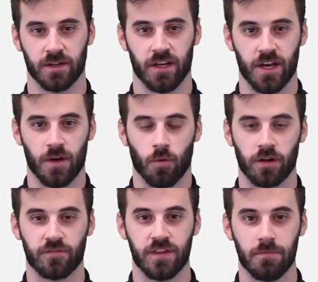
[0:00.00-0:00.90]
but
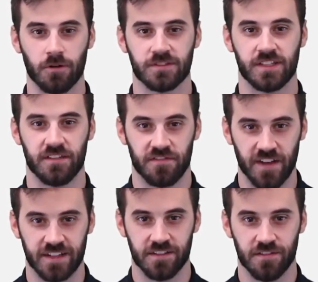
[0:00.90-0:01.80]
one of the most
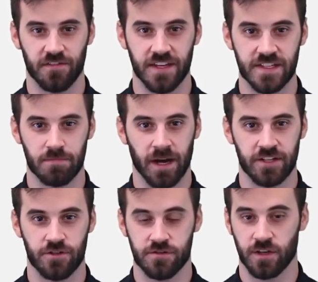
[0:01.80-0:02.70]
effective is
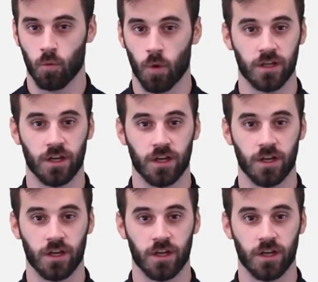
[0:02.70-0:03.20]
by choosing one